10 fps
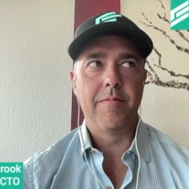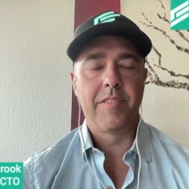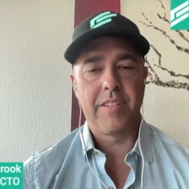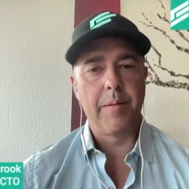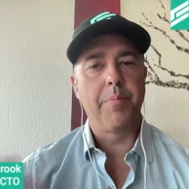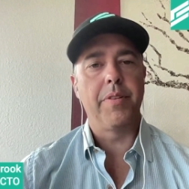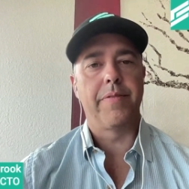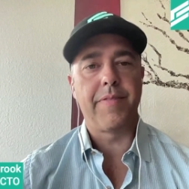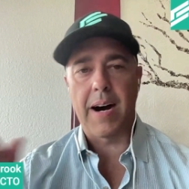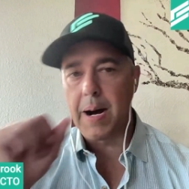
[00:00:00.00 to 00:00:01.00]

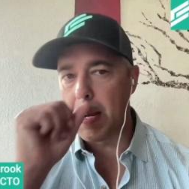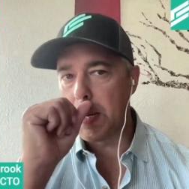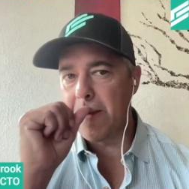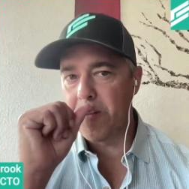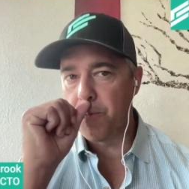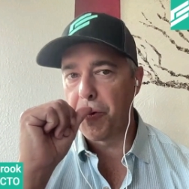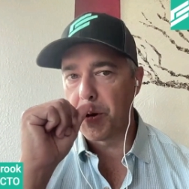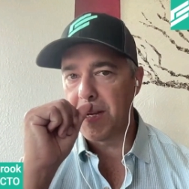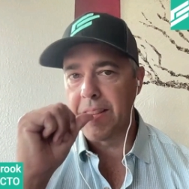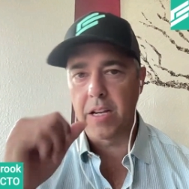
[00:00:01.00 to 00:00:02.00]
simplified if you
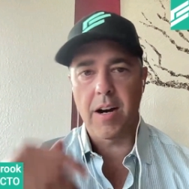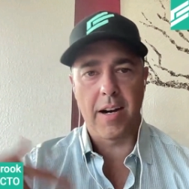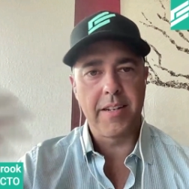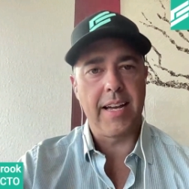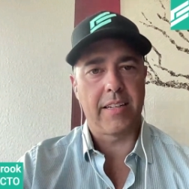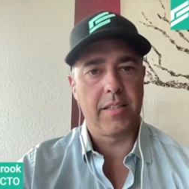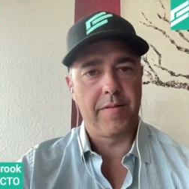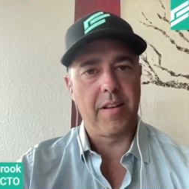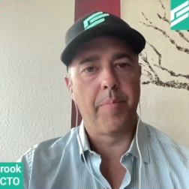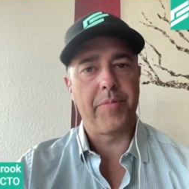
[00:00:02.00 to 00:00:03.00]
put it in the context of
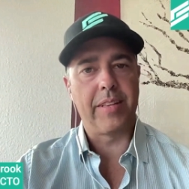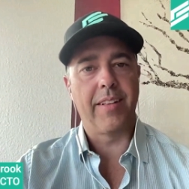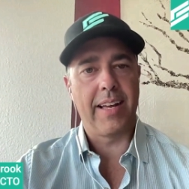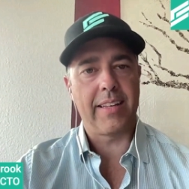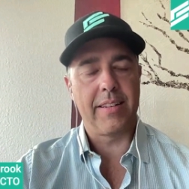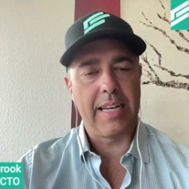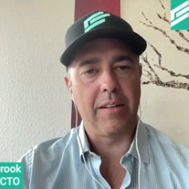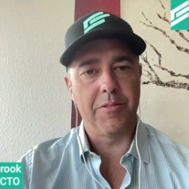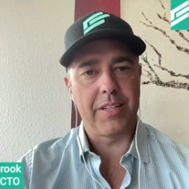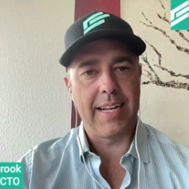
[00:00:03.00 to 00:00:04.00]
something like
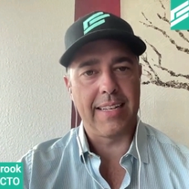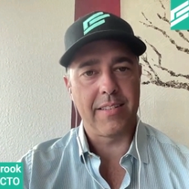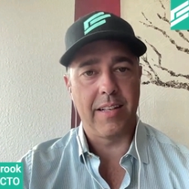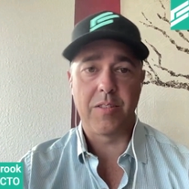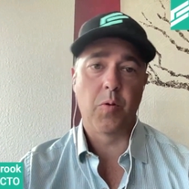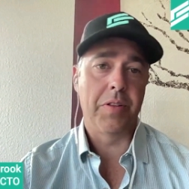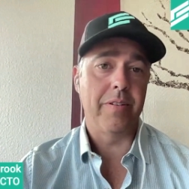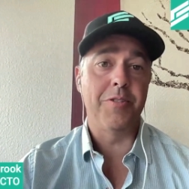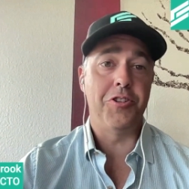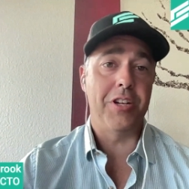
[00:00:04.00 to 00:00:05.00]
intelligent assets,
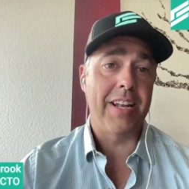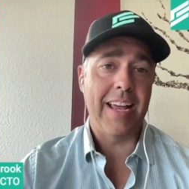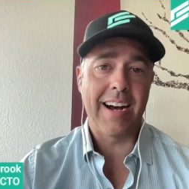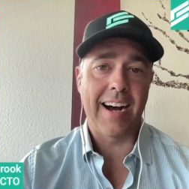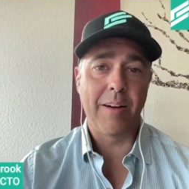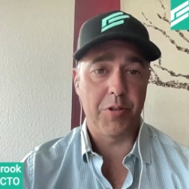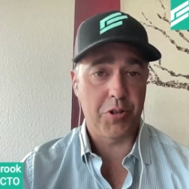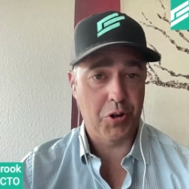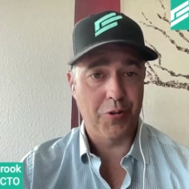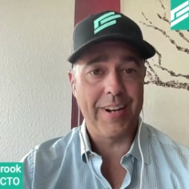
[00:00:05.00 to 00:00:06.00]
whether it's Gen AI, which
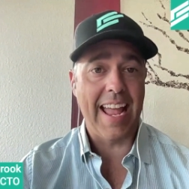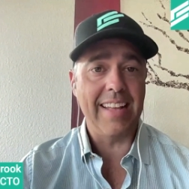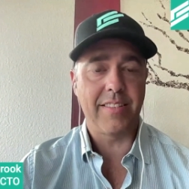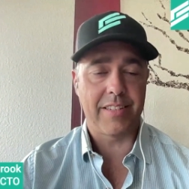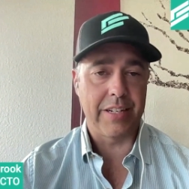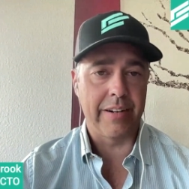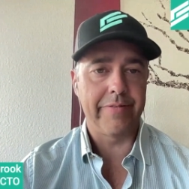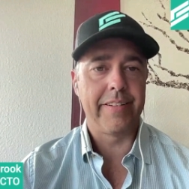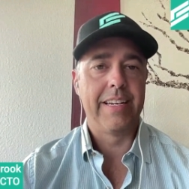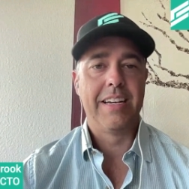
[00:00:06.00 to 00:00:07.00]
creates stuff.
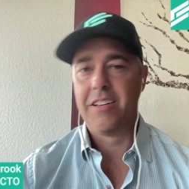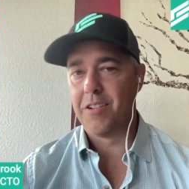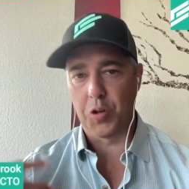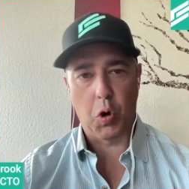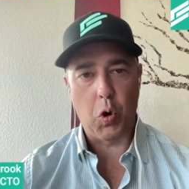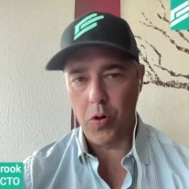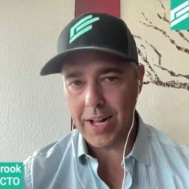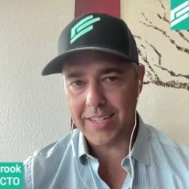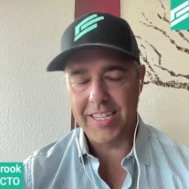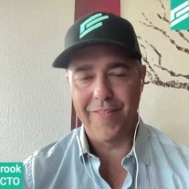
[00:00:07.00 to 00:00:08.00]
There's a
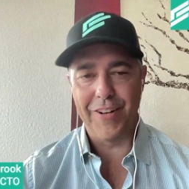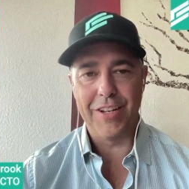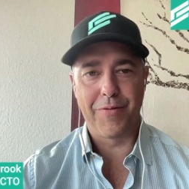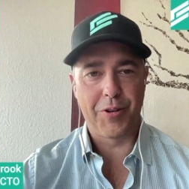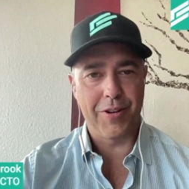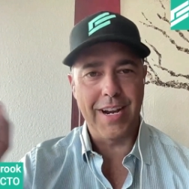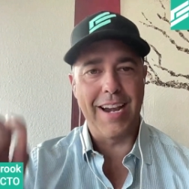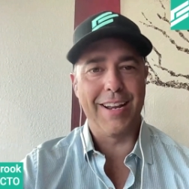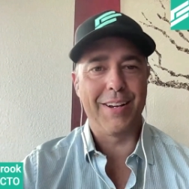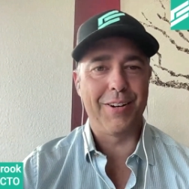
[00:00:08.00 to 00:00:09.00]
whole activity of
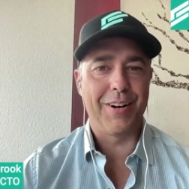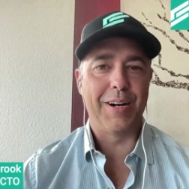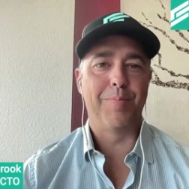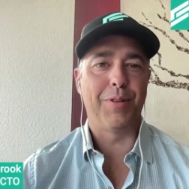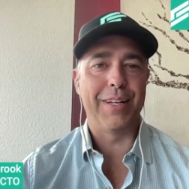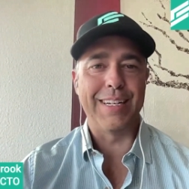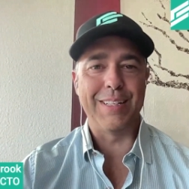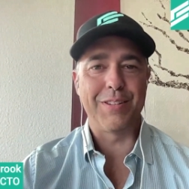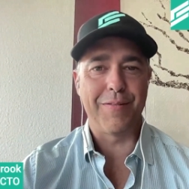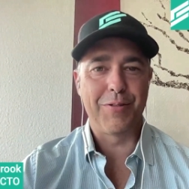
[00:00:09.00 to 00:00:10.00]
creating your
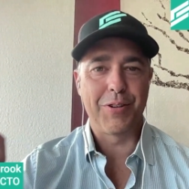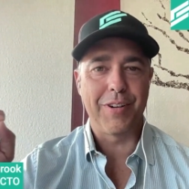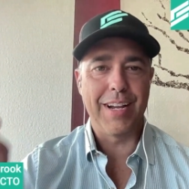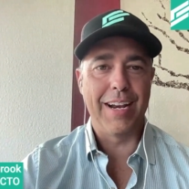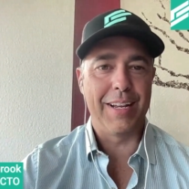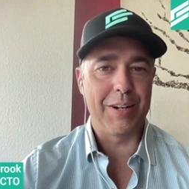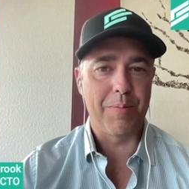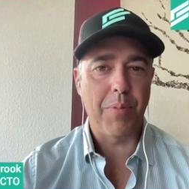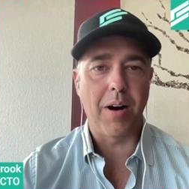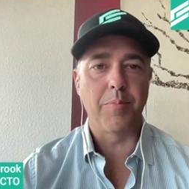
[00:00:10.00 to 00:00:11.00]
airplanes, of creating
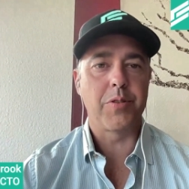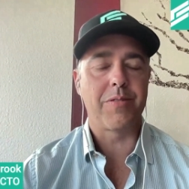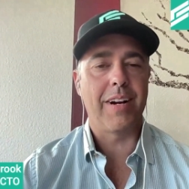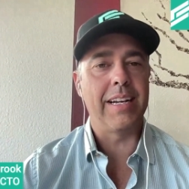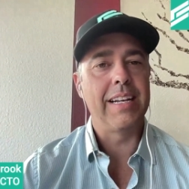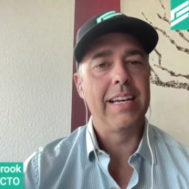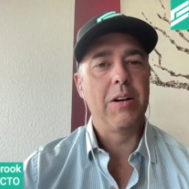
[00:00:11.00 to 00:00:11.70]
your pumps, right?